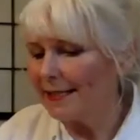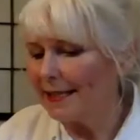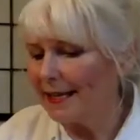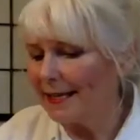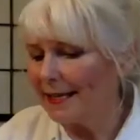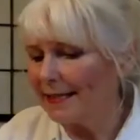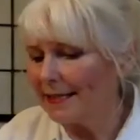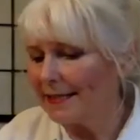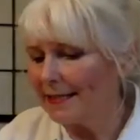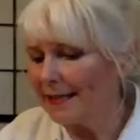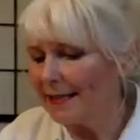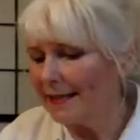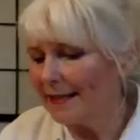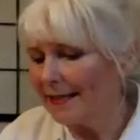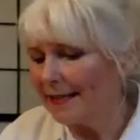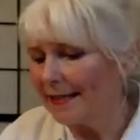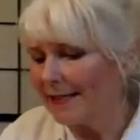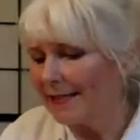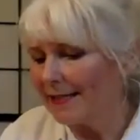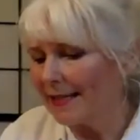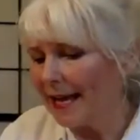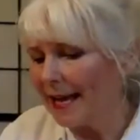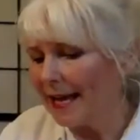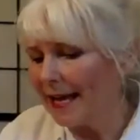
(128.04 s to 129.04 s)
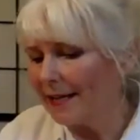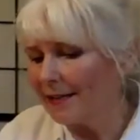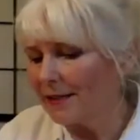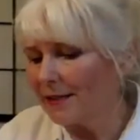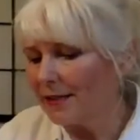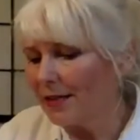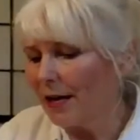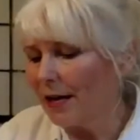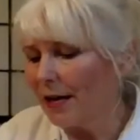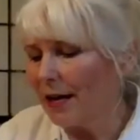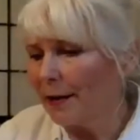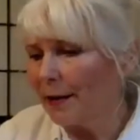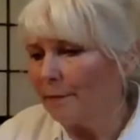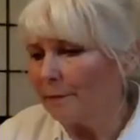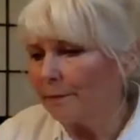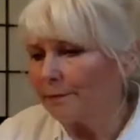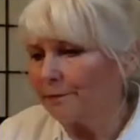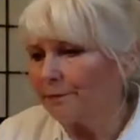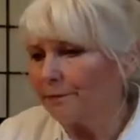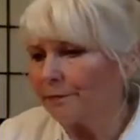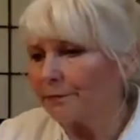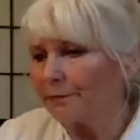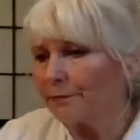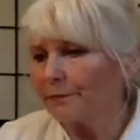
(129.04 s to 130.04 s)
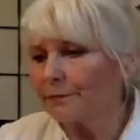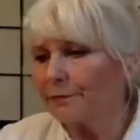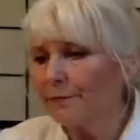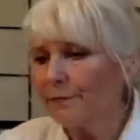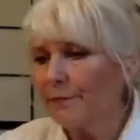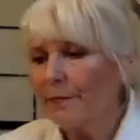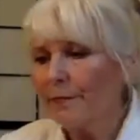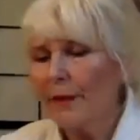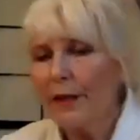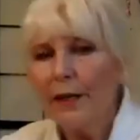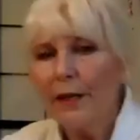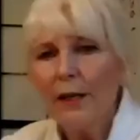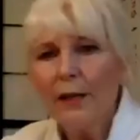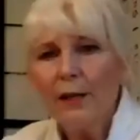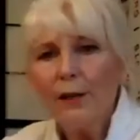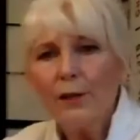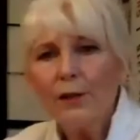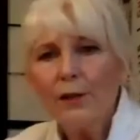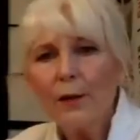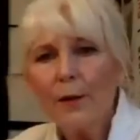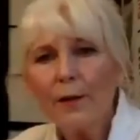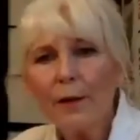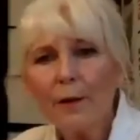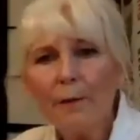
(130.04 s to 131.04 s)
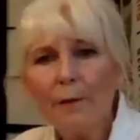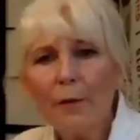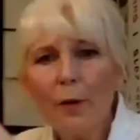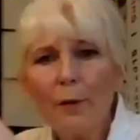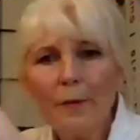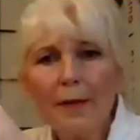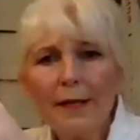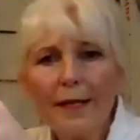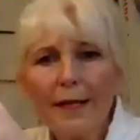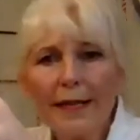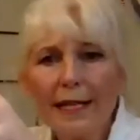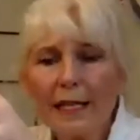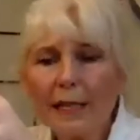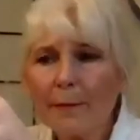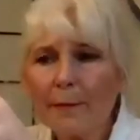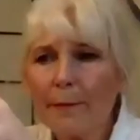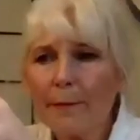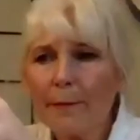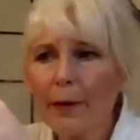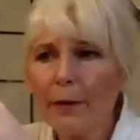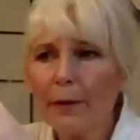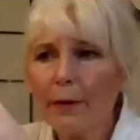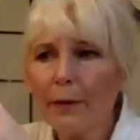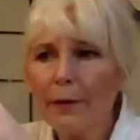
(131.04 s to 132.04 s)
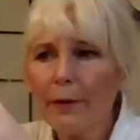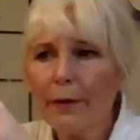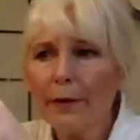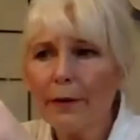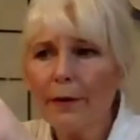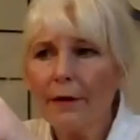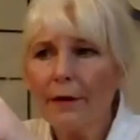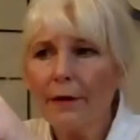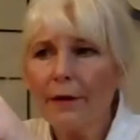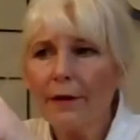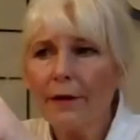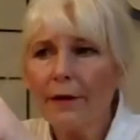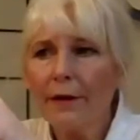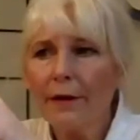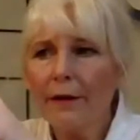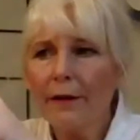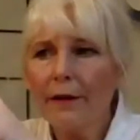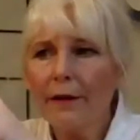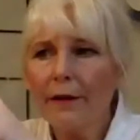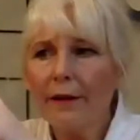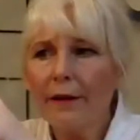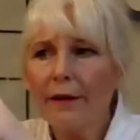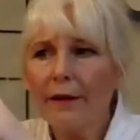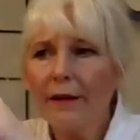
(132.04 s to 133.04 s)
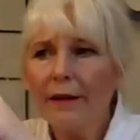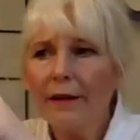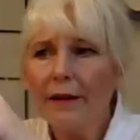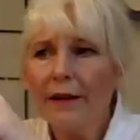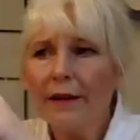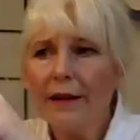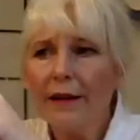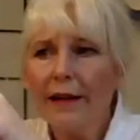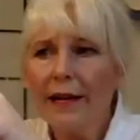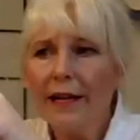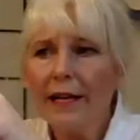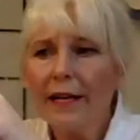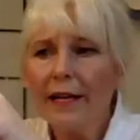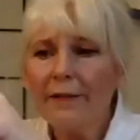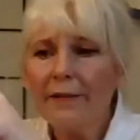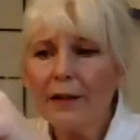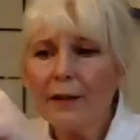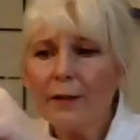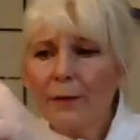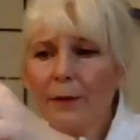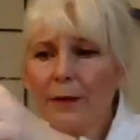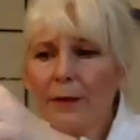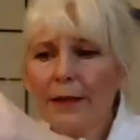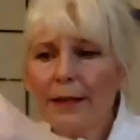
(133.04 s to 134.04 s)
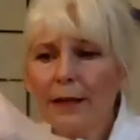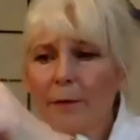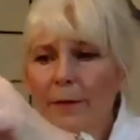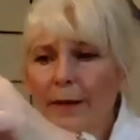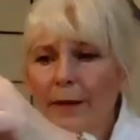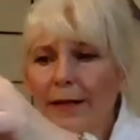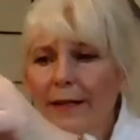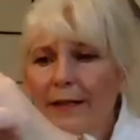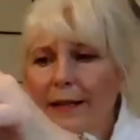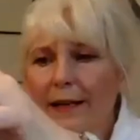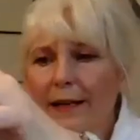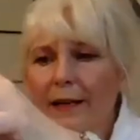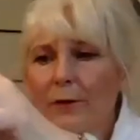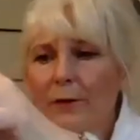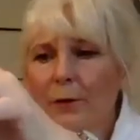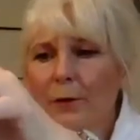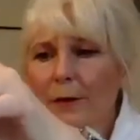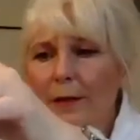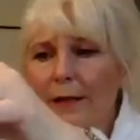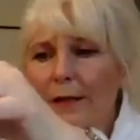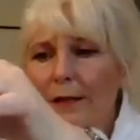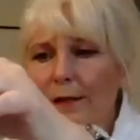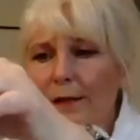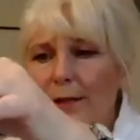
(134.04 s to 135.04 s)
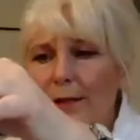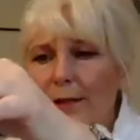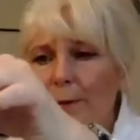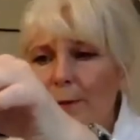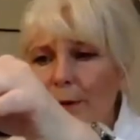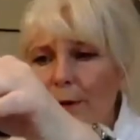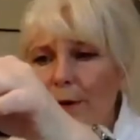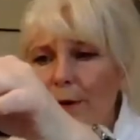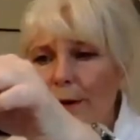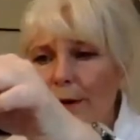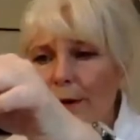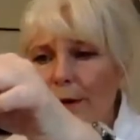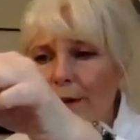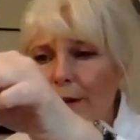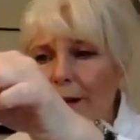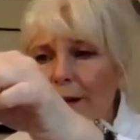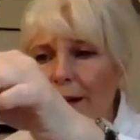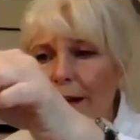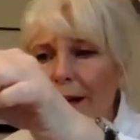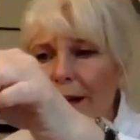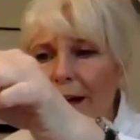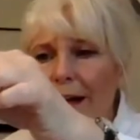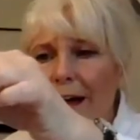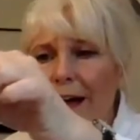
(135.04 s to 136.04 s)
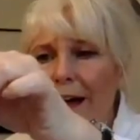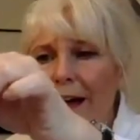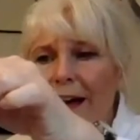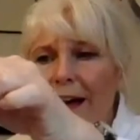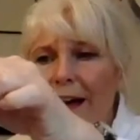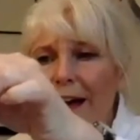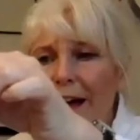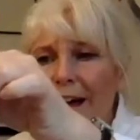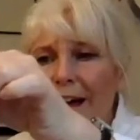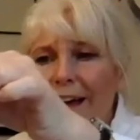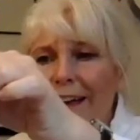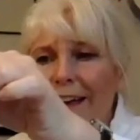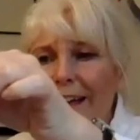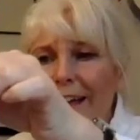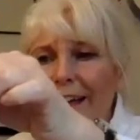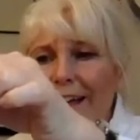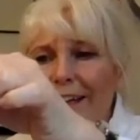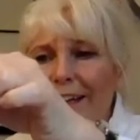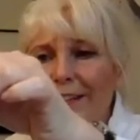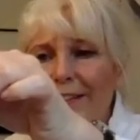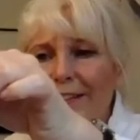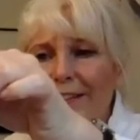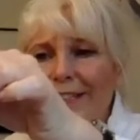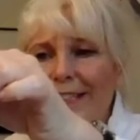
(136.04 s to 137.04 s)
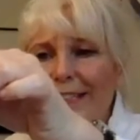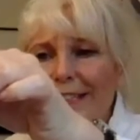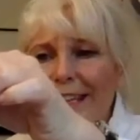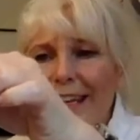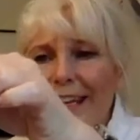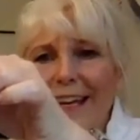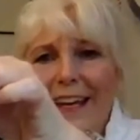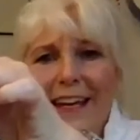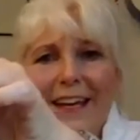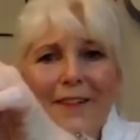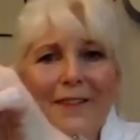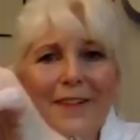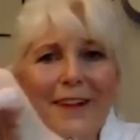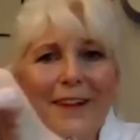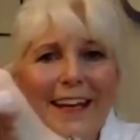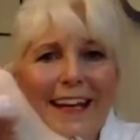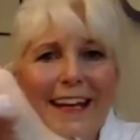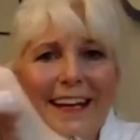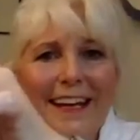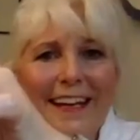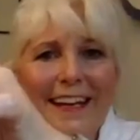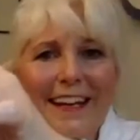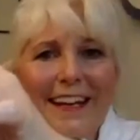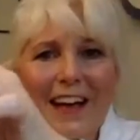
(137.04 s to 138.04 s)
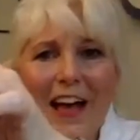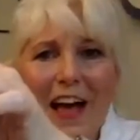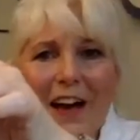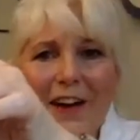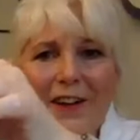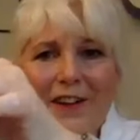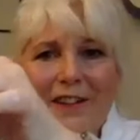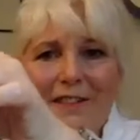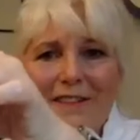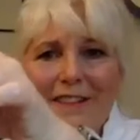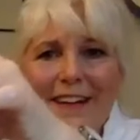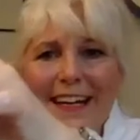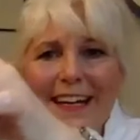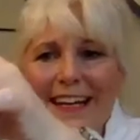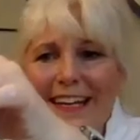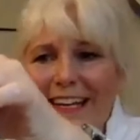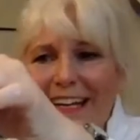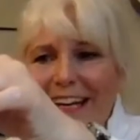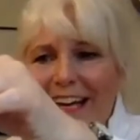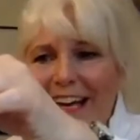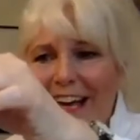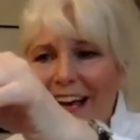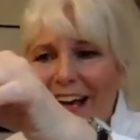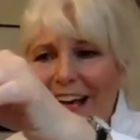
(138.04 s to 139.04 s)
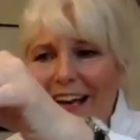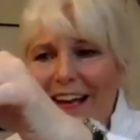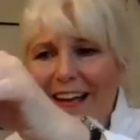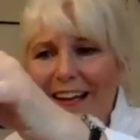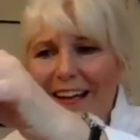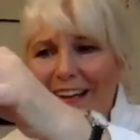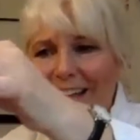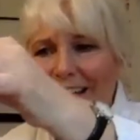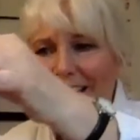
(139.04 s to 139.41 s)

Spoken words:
into this at a time. So at the moment it's blue. And if I do a little bit and do a little swirl, can you see we're getting a green color?